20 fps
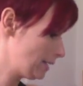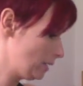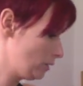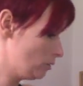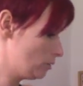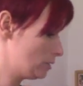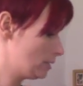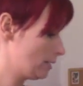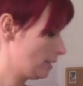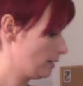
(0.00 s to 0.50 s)
get
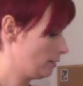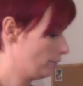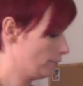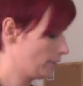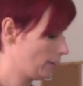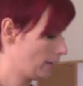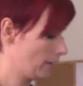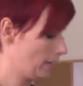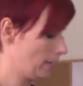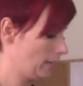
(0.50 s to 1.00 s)
yourself
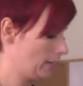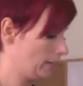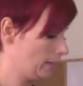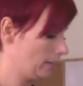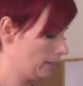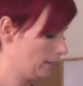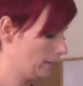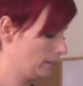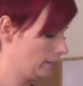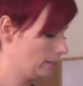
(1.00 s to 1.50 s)

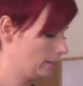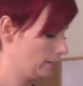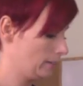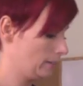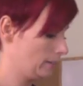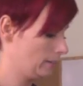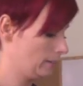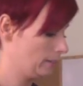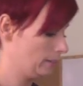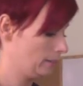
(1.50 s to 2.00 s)
a
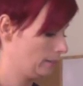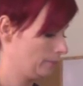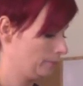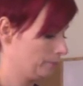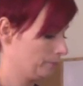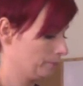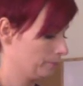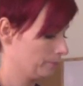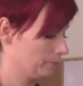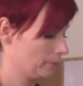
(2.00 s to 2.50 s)

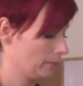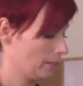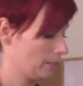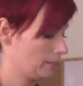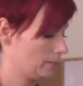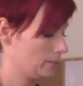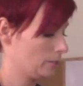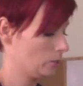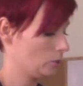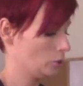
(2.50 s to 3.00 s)

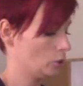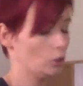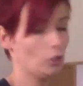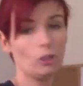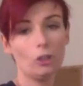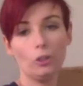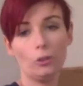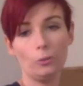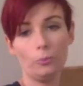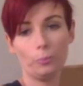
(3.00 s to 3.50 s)

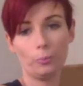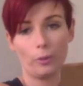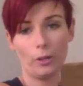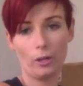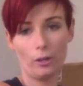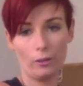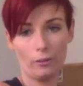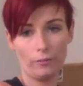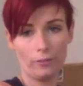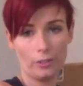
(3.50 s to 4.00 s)
scoop
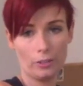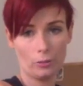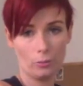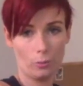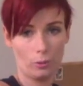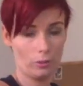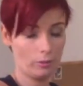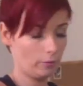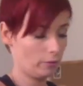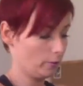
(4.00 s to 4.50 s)
of this
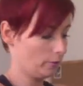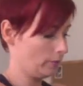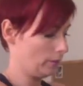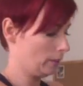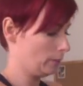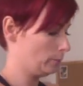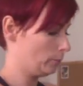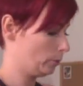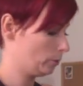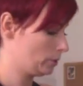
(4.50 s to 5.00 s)
wonderful
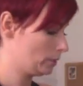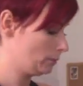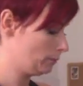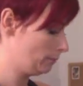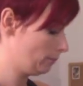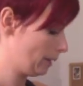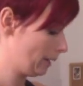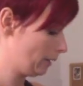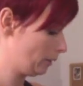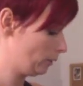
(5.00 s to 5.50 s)
vegan
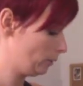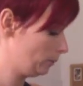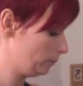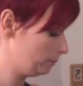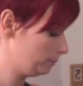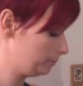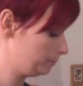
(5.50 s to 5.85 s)
protein powder.